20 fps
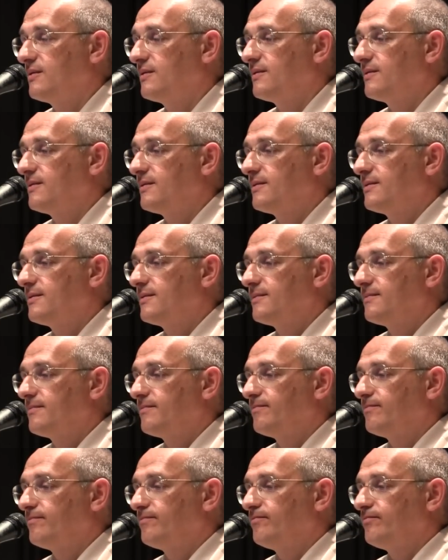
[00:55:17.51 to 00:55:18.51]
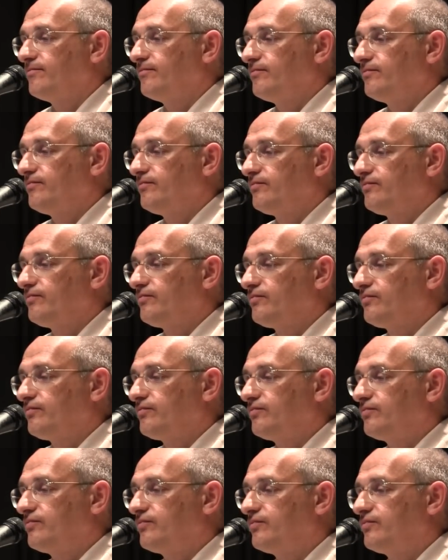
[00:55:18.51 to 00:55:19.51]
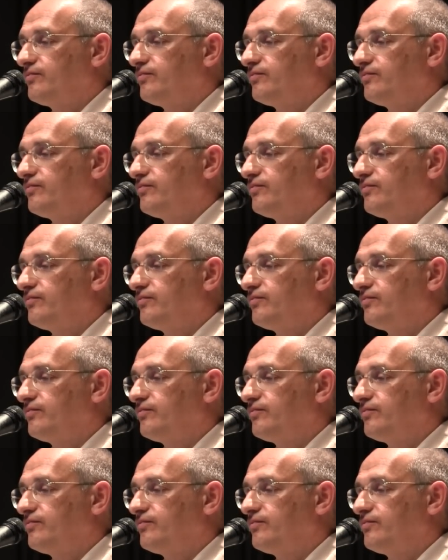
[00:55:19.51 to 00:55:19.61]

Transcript: to do it and you will see good in your